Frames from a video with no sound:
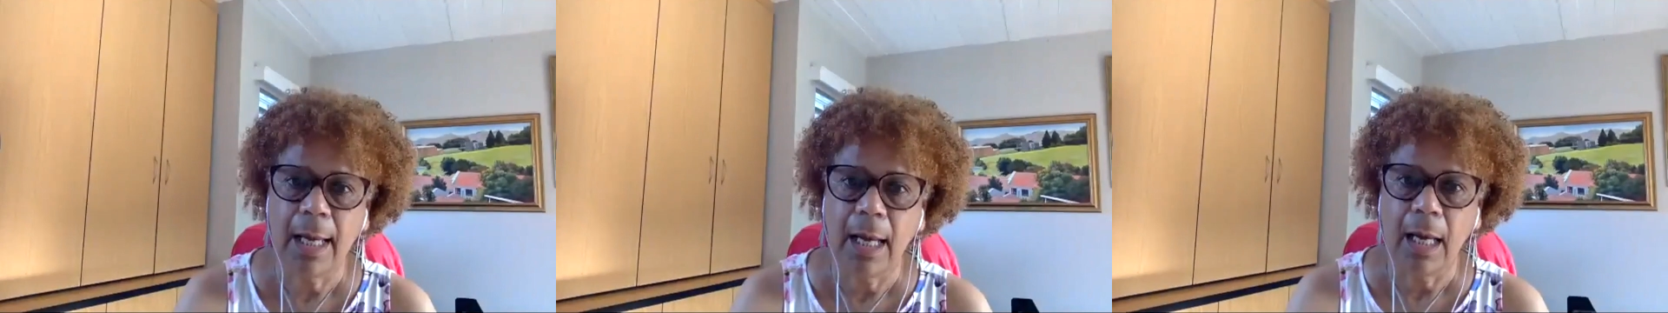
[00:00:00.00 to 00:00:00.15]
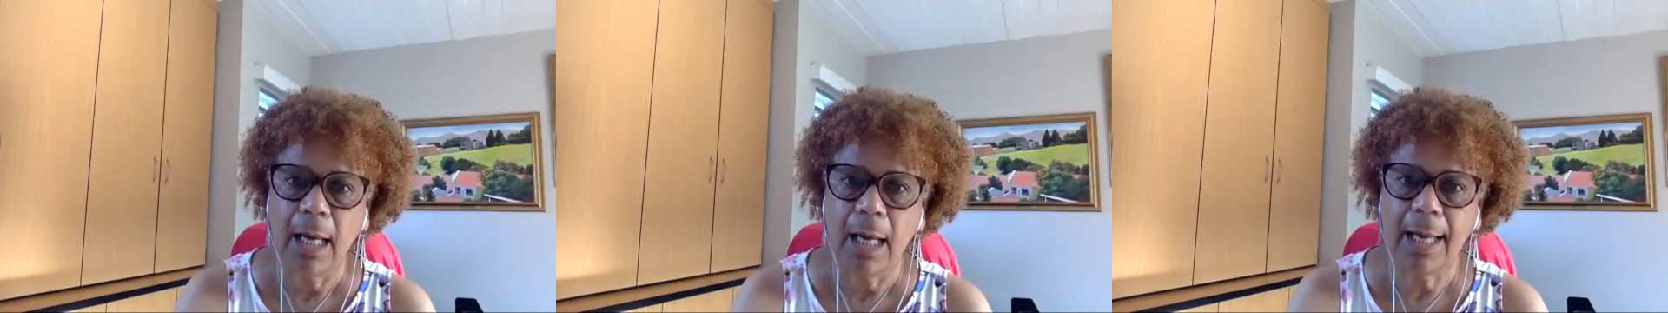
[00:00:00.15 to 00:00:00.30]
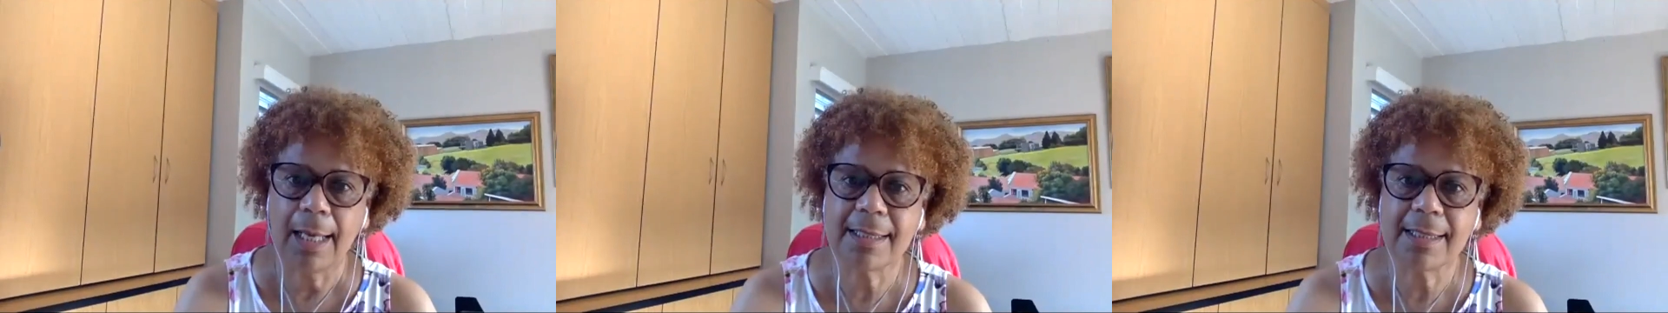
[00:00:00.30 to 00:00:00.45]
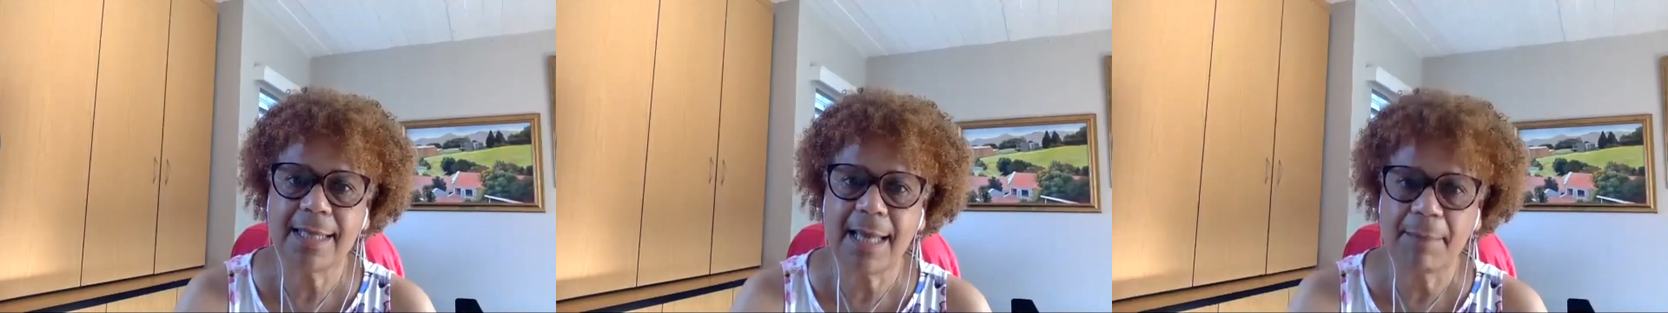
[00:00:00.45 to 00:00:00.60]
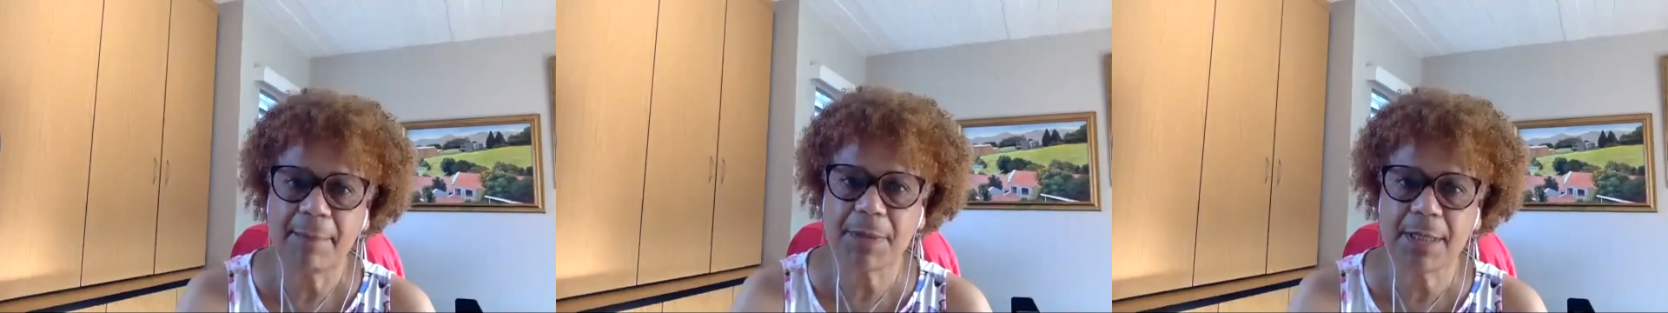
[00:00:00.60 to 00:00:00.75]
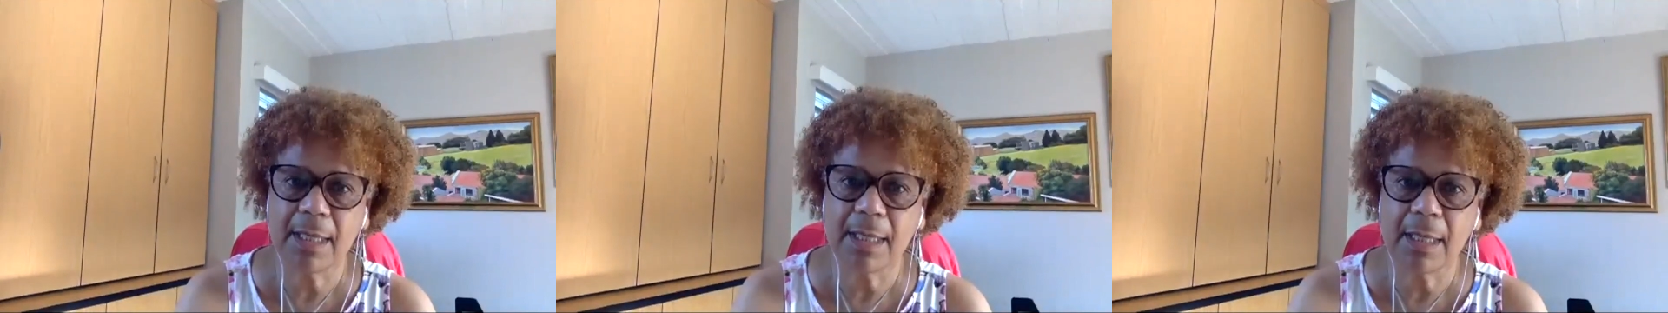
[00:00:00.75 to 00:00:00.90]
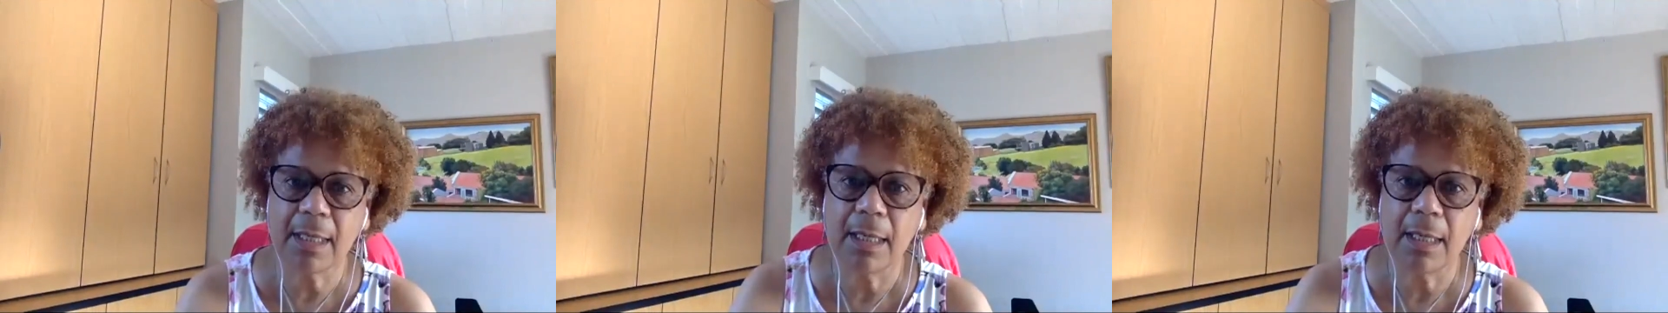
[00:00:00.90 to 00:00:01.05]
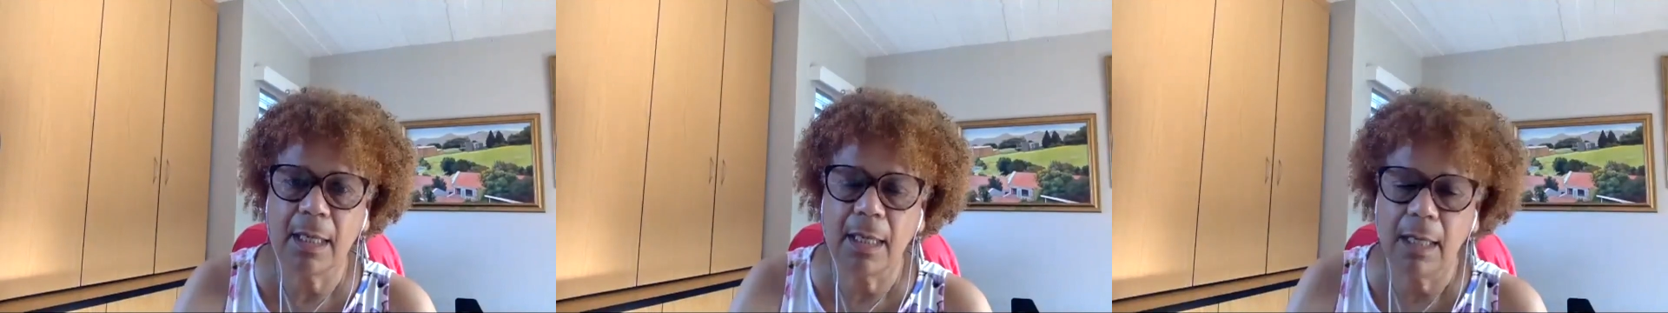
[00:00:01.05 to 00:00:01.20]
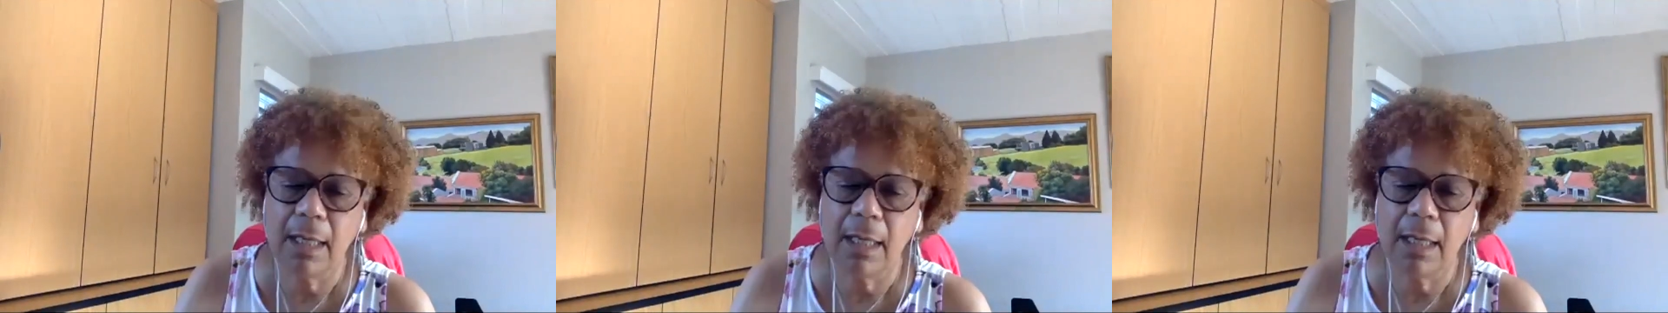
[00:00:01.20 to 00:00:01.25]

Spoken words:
accepting